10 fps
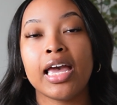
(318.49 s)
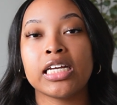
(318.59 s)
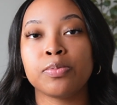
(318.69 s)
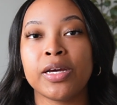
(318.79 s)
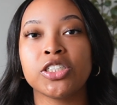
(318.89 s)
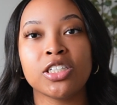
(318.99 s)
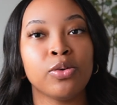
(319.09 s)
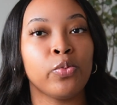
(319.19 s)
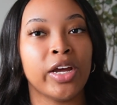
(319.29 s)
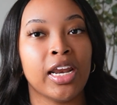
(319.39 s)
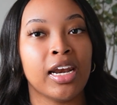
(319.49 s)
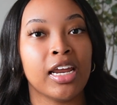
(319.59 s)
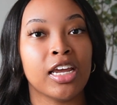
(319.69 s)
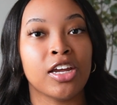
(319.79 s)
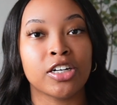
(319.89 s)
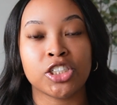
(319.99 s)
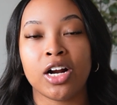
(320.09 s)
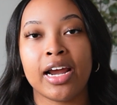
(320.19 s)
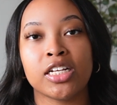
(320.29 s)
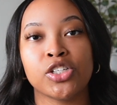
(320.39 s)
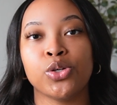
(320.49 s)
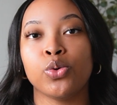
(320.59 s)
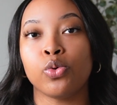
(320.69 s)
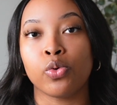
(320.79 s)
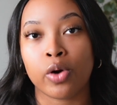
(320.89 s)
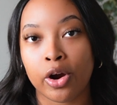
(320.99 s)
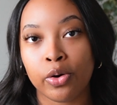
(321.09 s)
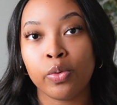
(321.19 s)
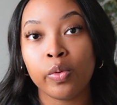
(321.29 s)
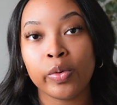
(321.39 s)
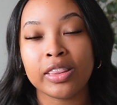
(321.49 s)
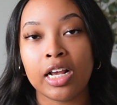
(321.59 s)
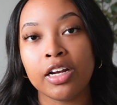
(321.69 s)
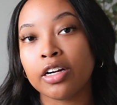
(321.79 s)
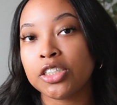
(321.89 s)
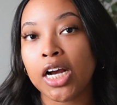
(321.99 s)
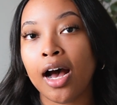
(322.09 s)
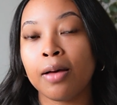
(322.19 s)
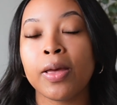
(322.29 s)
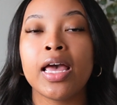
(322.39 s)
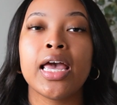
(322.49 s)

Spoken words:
especially when you're trying to grow within your job.